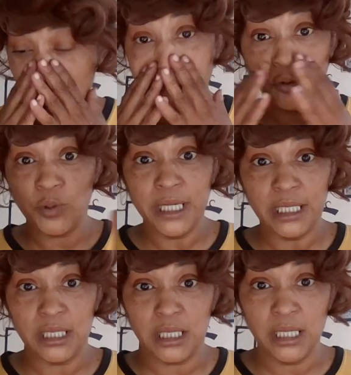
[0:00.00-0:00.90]
I'm going to
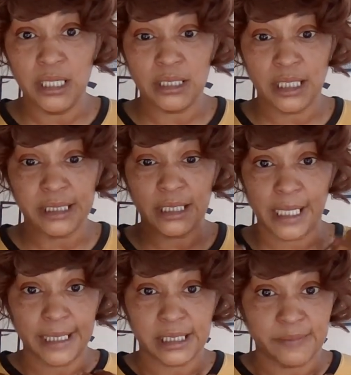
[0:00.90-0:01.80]
read it again just in
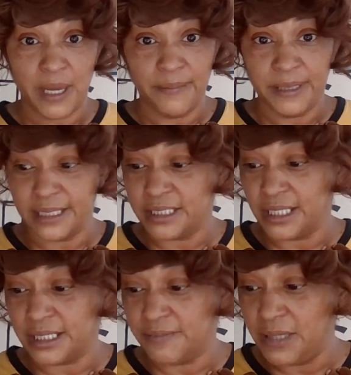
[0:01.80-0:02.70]
case maybe it's
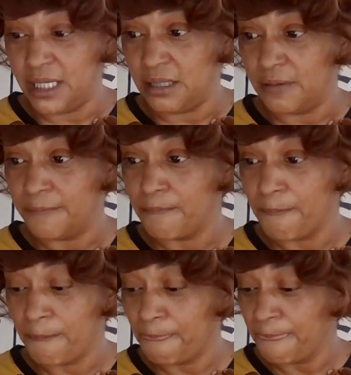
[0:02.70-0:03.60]
just me.
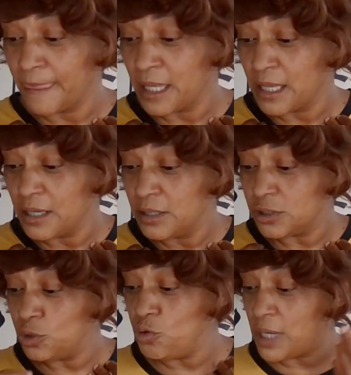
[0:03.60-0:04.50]

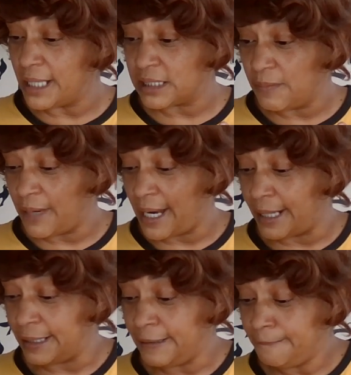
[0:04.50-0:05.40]
So you got
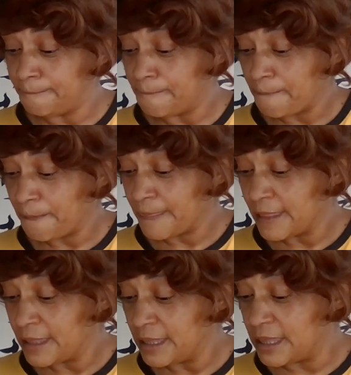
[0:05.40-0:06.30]
somebody
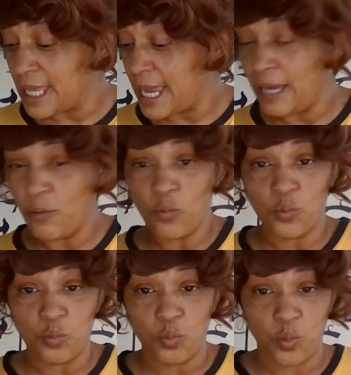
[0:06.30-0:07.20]
that
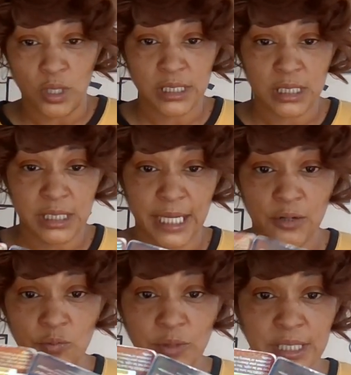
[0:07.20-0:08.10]
wants to
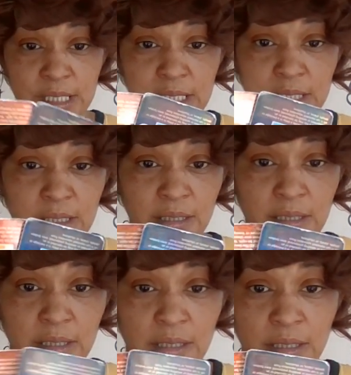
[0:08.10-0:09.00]
take a risk,
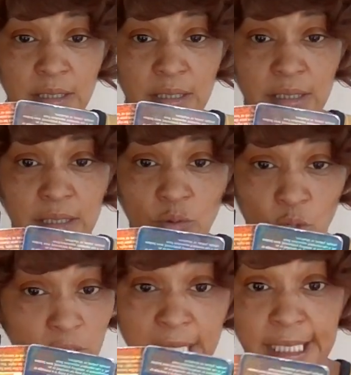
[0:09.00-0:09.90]

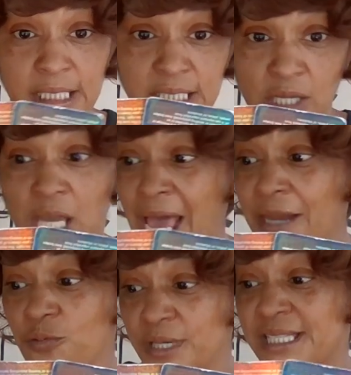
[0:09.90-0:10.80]
well, takes a
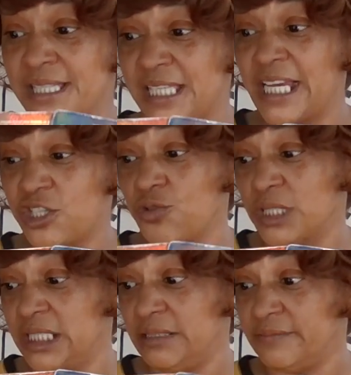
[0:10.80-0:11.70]
lot of risks
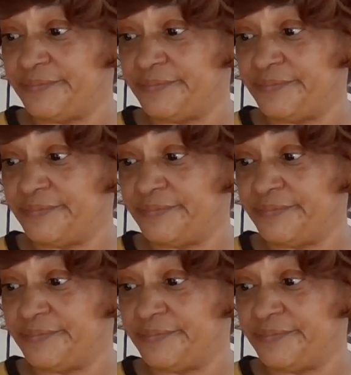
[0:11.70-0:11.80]
sexually.